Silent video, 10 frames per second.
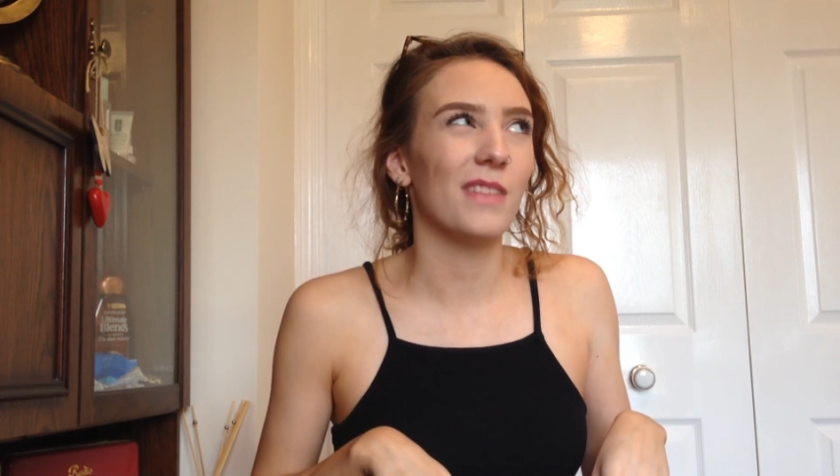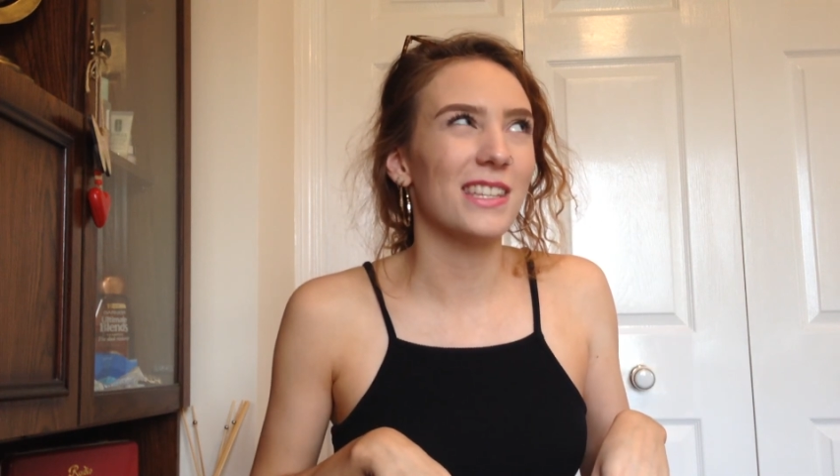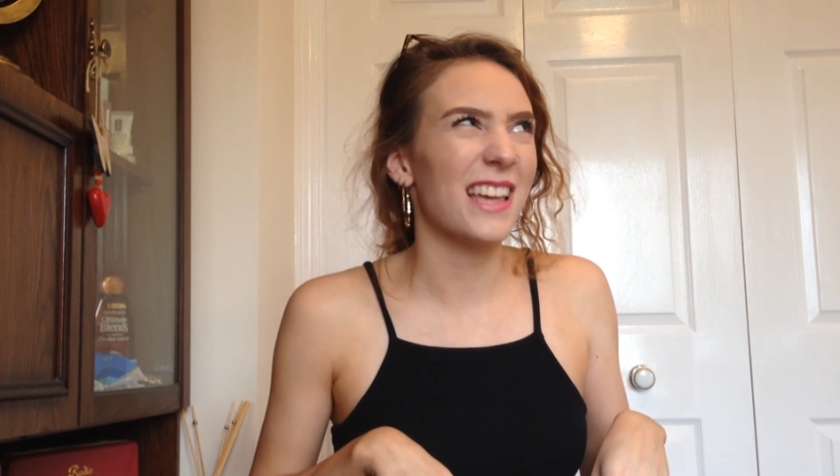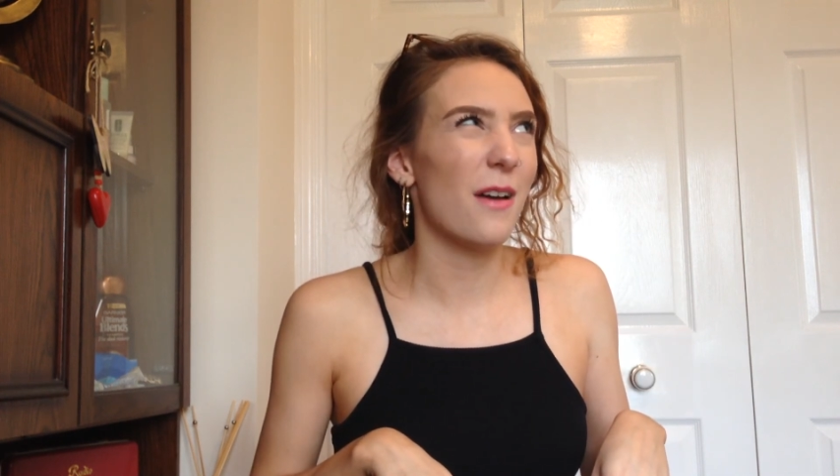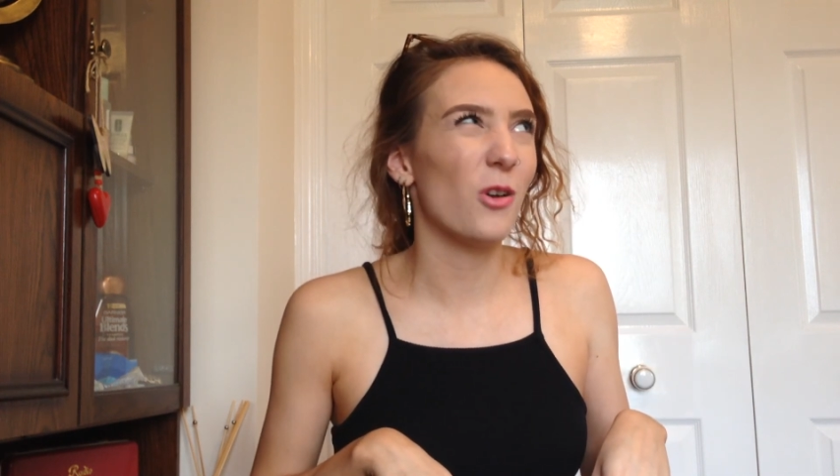
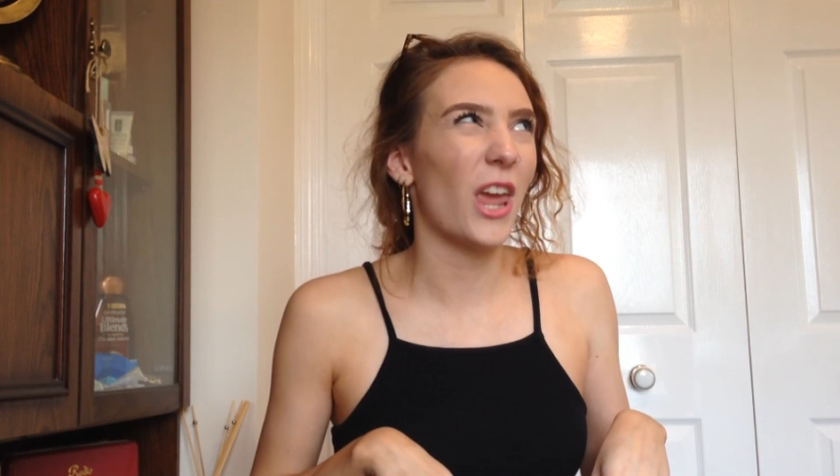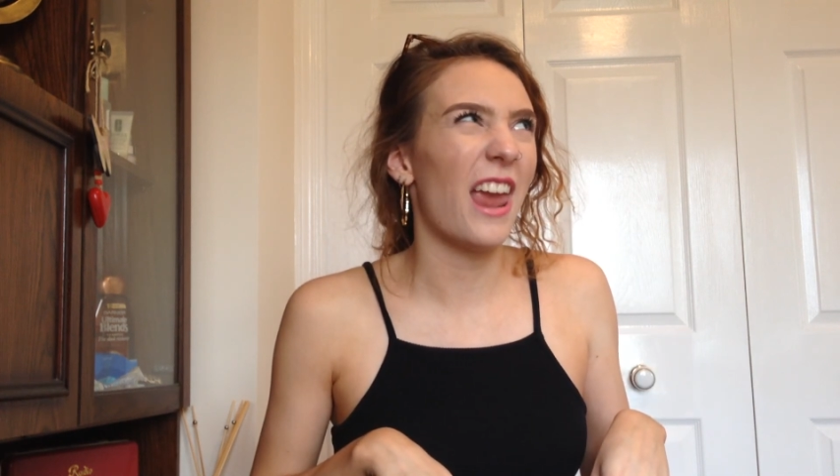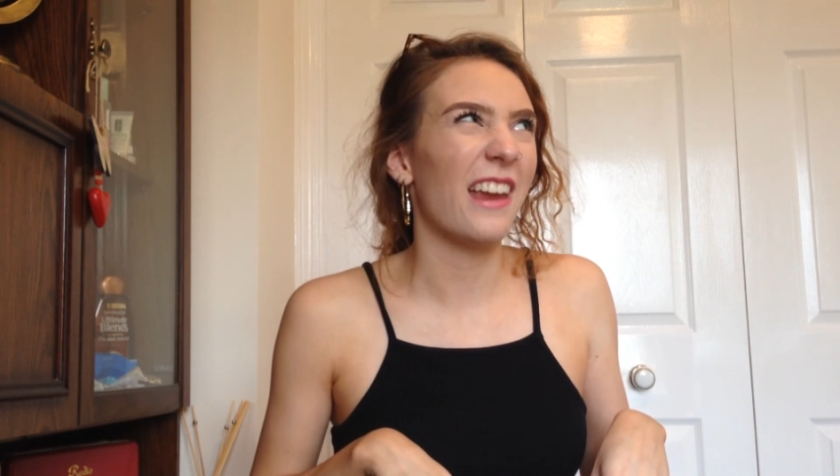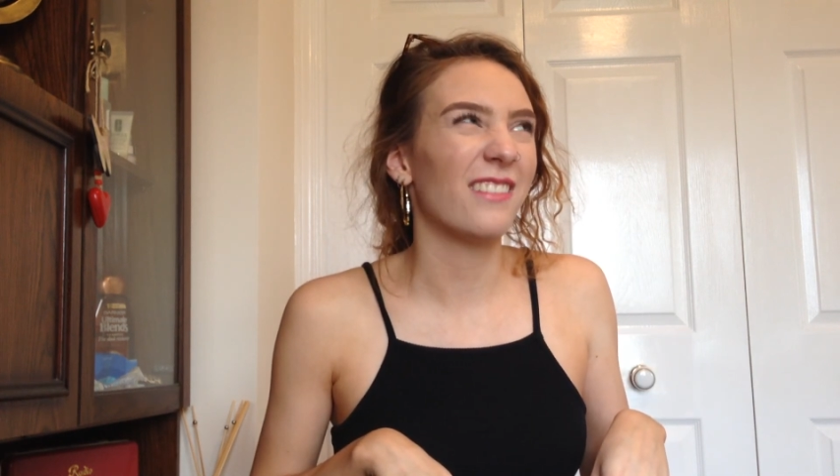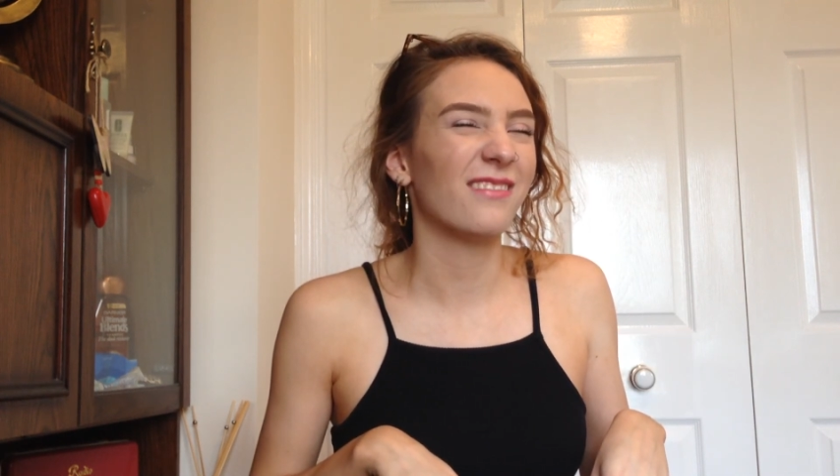Is that
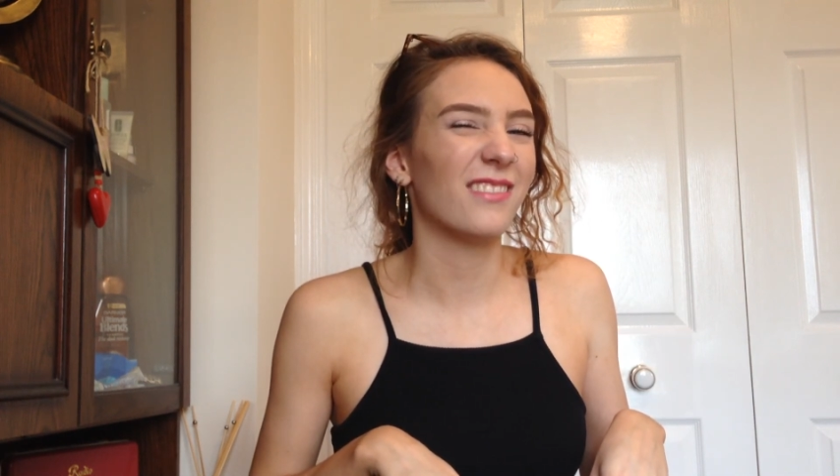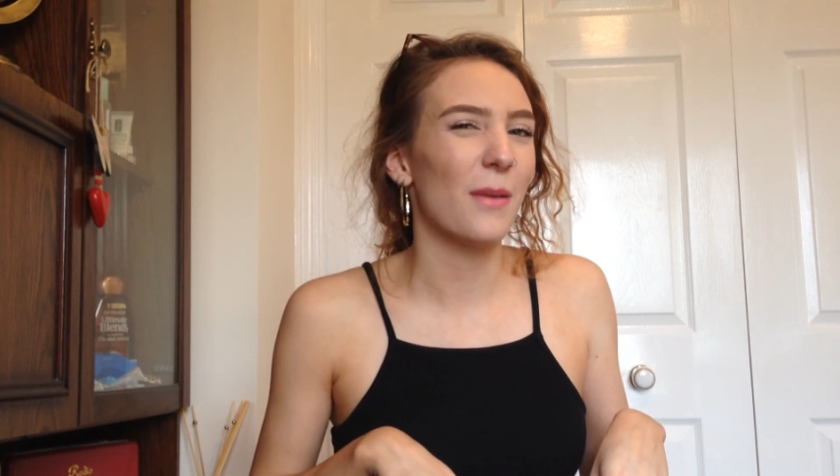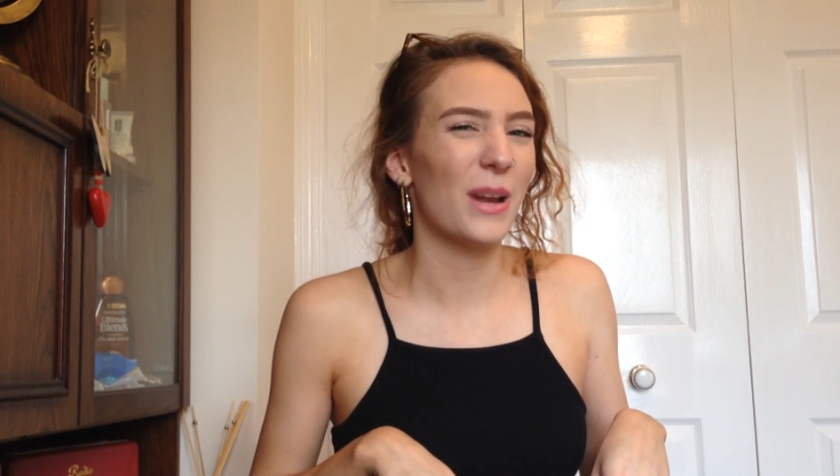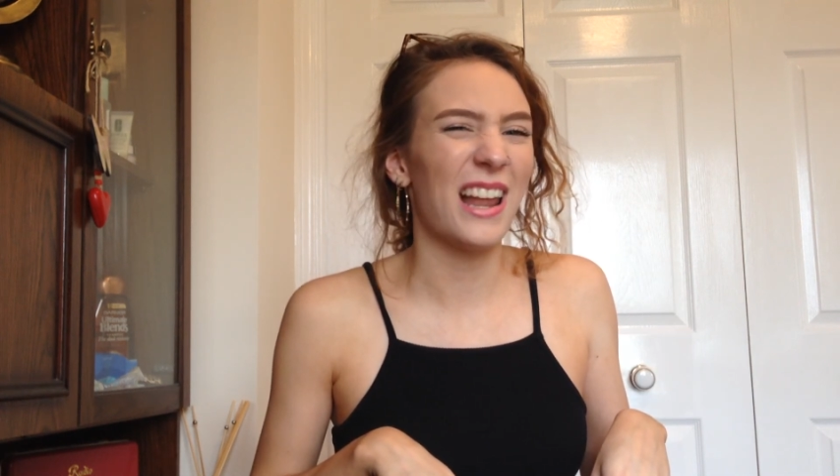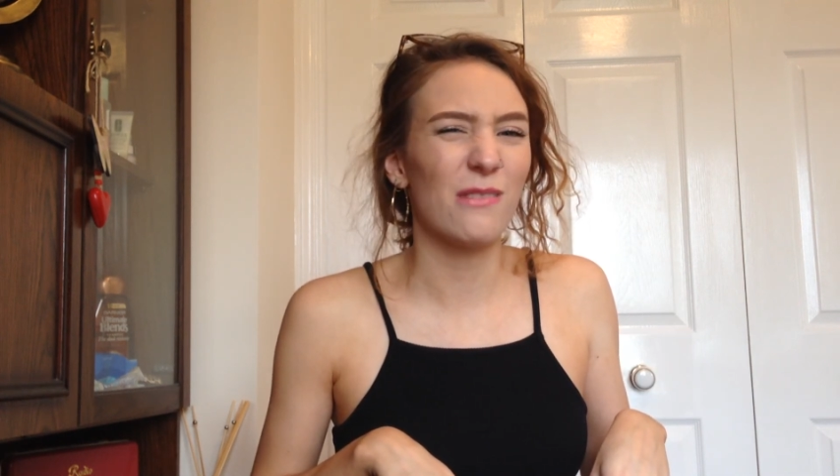okay?
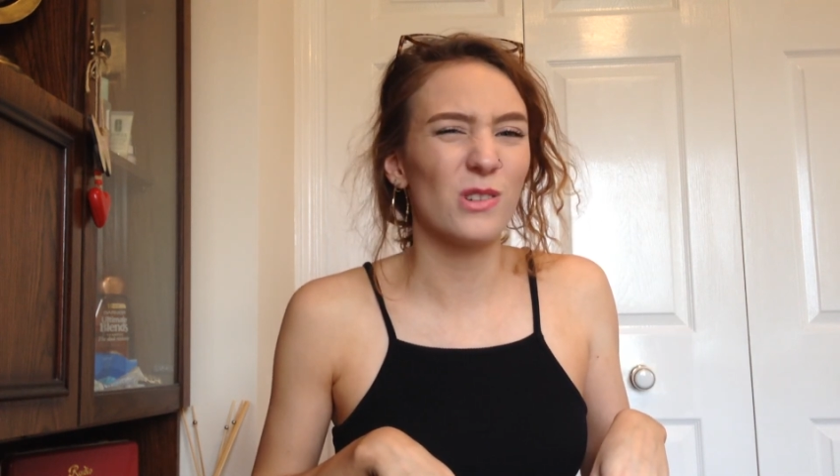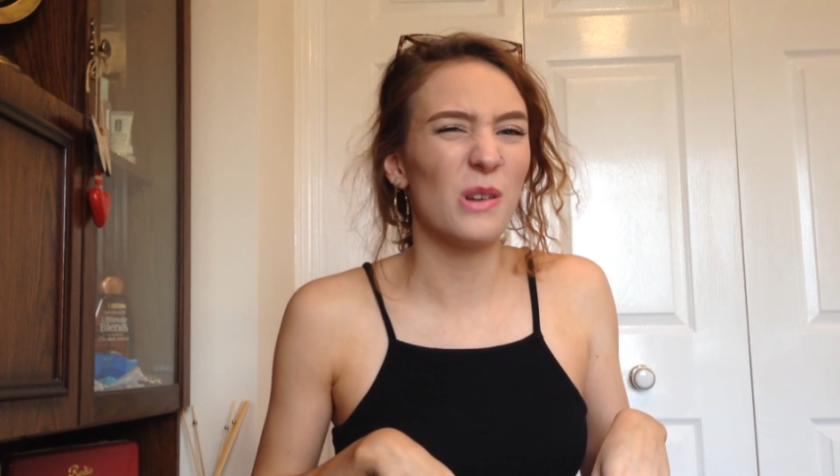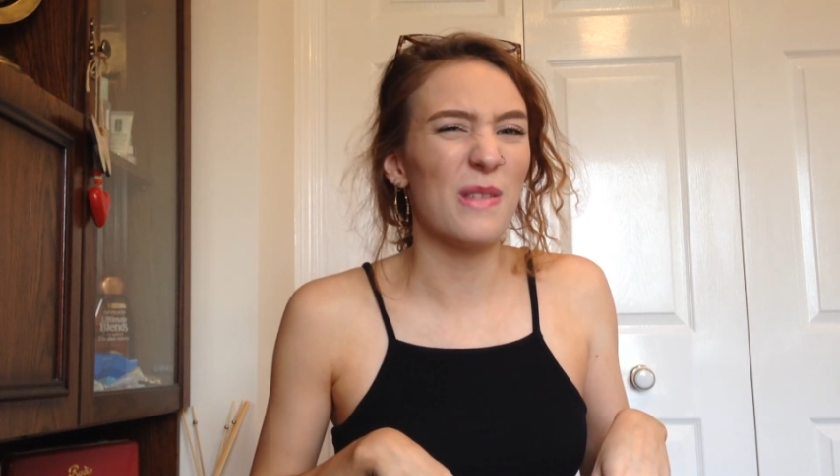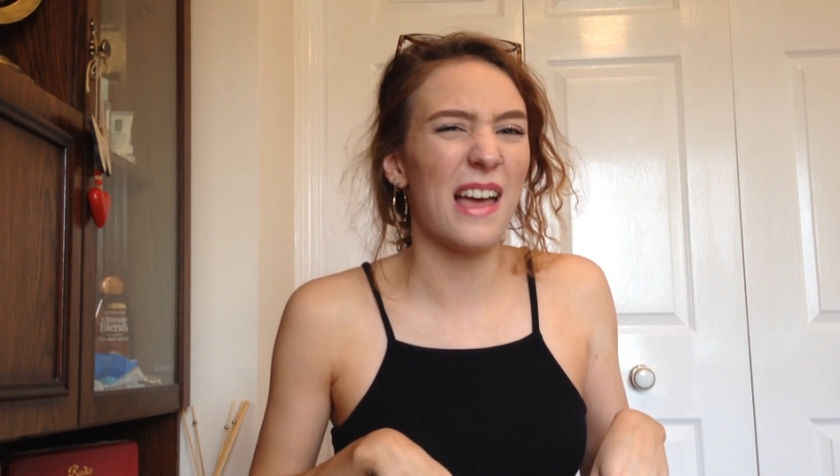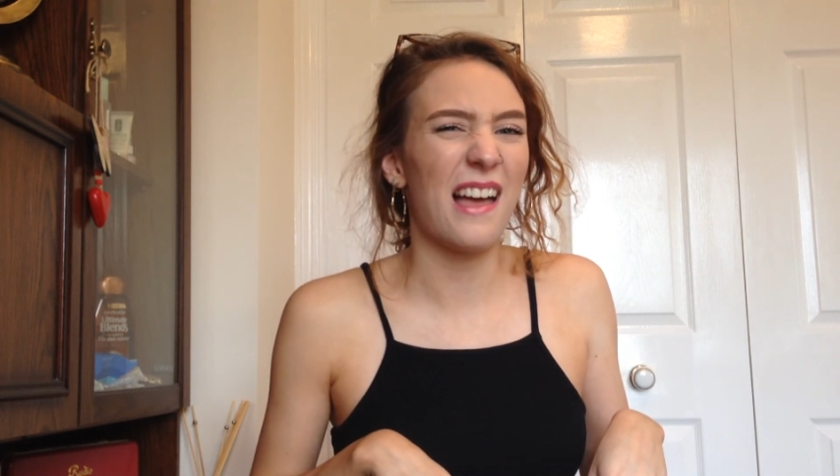Am I allowed to
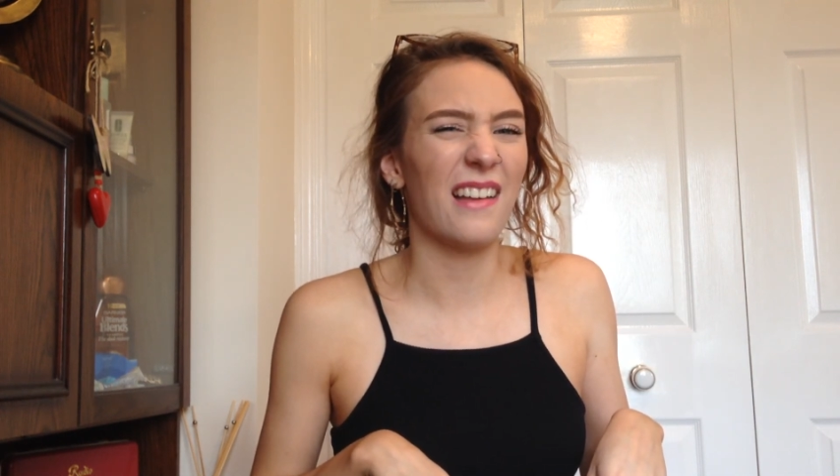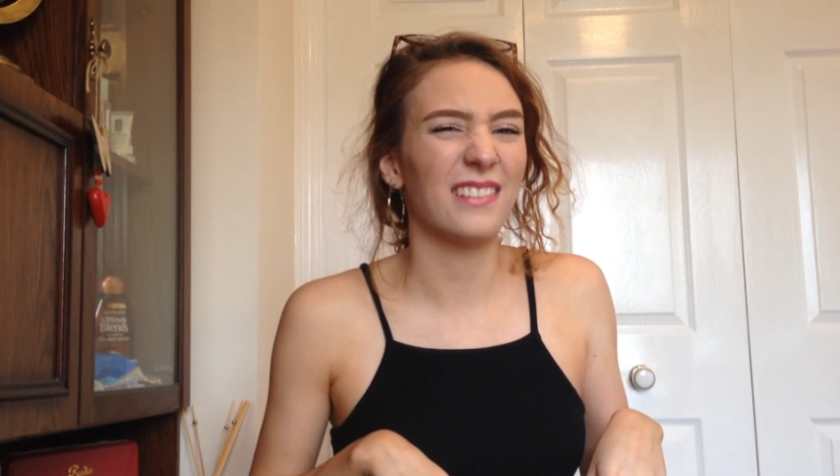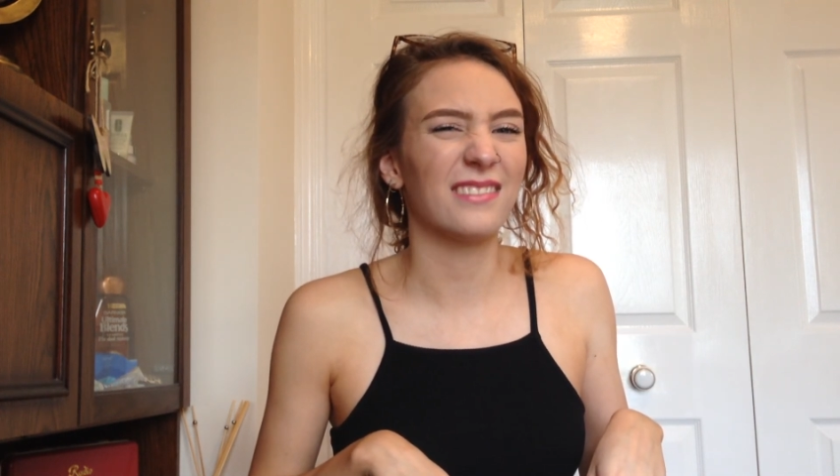do that?